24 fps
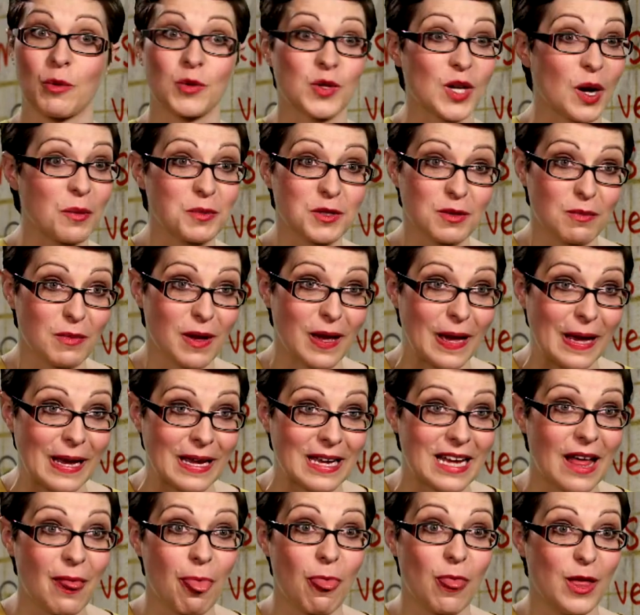it was up to
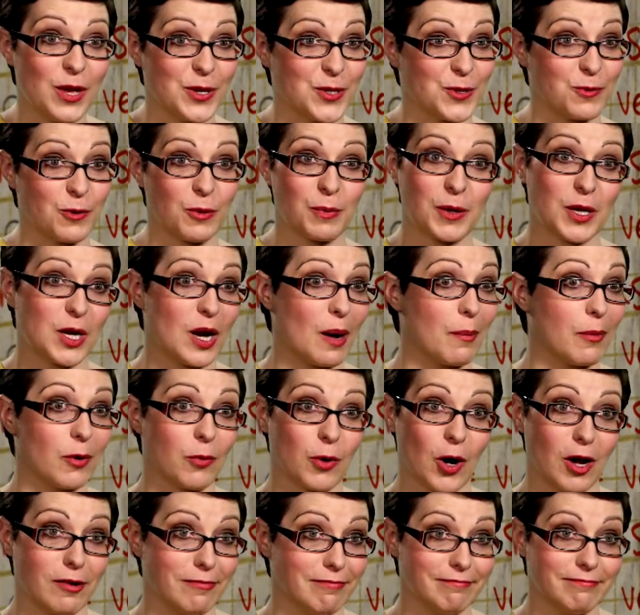me, this would be number
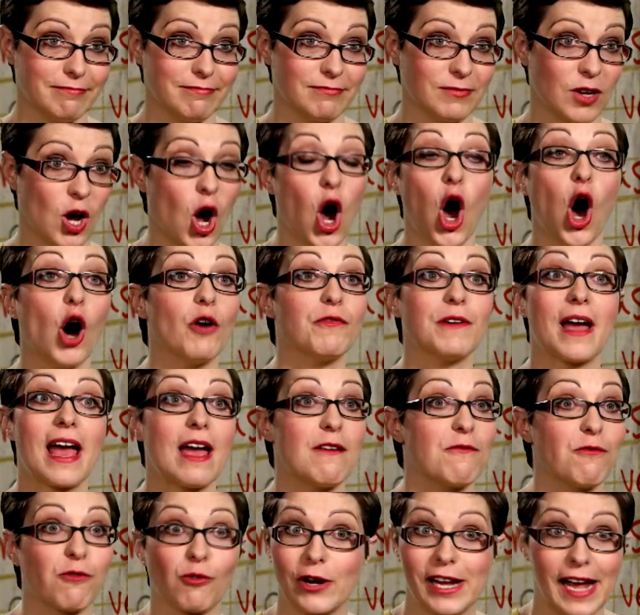one of
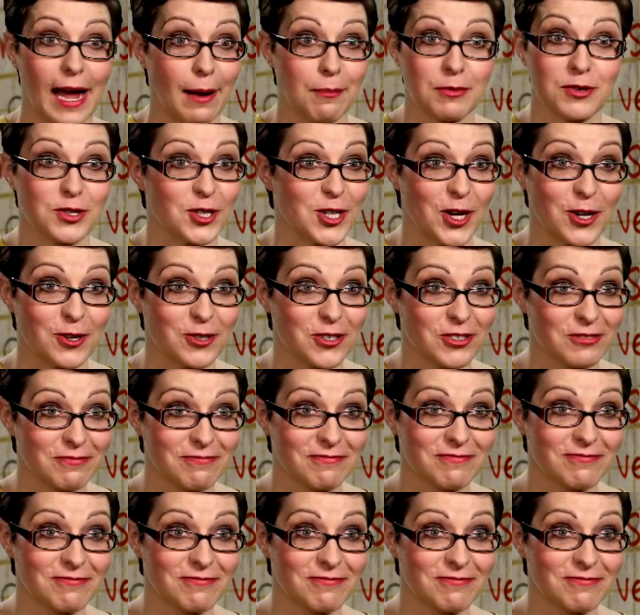every episode.